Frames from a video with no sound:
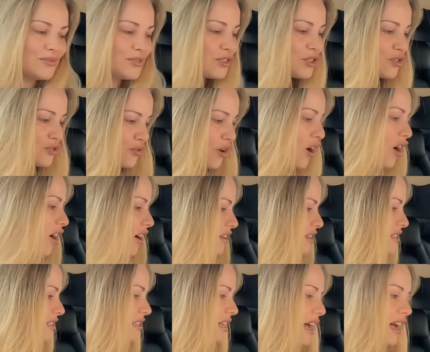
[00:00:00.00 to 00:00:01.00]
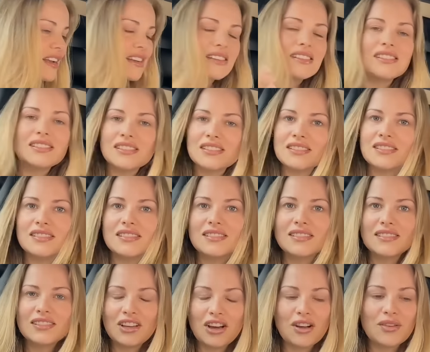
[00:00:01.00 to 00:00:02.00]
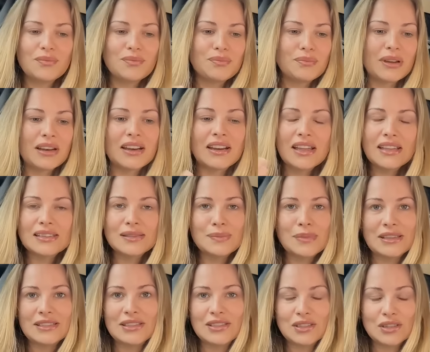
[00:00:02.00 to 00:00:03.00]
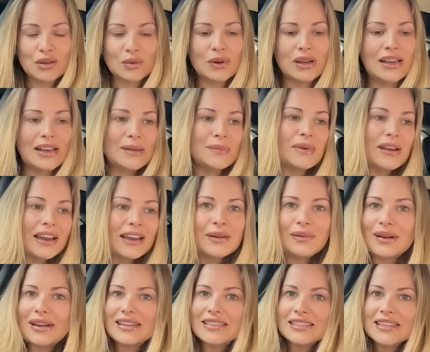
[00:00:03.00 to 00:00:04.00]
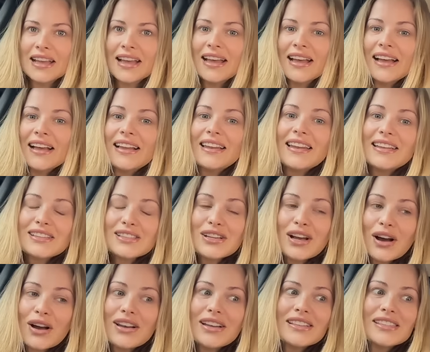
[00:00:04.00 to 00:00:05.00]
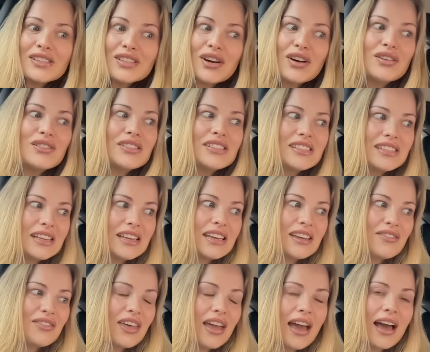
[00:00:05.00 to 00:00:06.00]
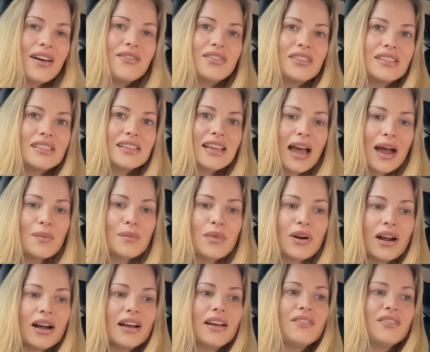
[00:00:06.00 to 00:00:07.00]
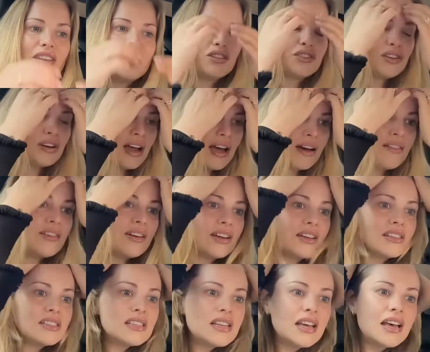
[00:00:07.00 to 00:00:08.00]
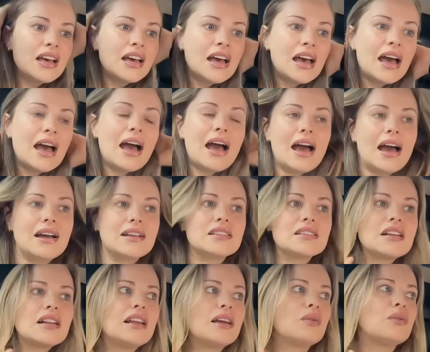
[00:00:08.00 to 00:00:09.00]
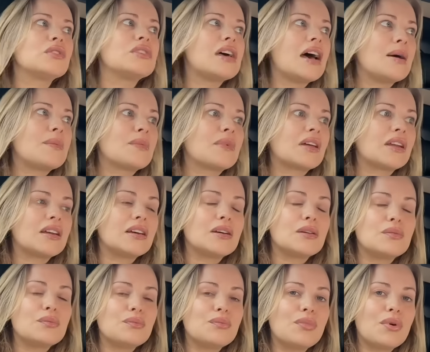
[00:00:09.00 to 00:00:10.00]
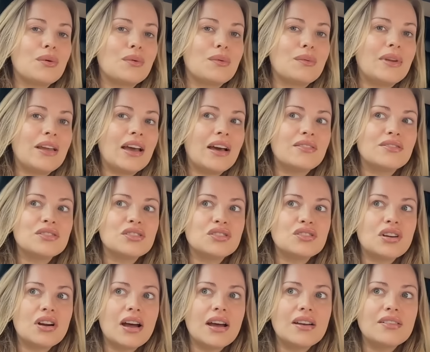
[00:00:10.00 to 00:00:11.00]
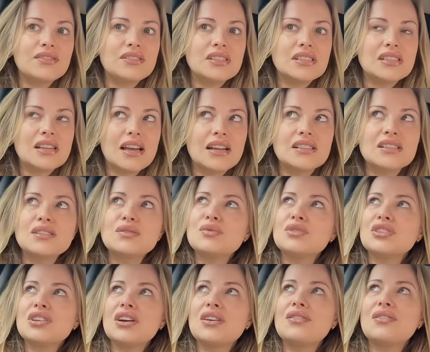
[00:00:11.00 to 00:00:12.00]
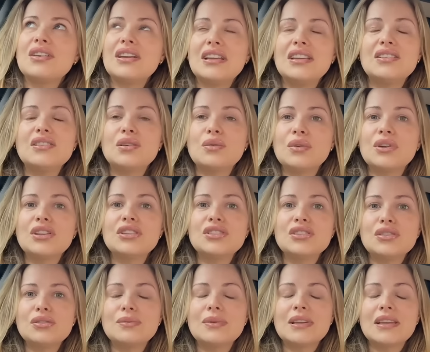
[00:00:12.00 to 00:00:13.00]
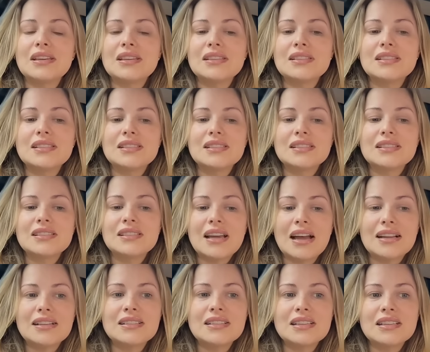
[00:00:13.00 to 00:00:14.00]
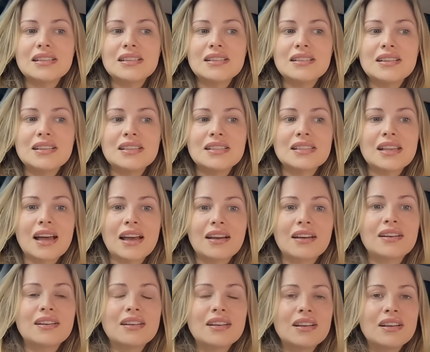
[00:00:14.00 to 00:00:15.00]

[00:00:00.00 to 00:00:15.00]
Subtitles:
grass and yeah, but it gets messy so quickly. But anyways, let's go see if they have this camera. If they don't have it at Clearwater, I'm gonna probably have to drive to Sandton, which I really don't want to do because Sandton is like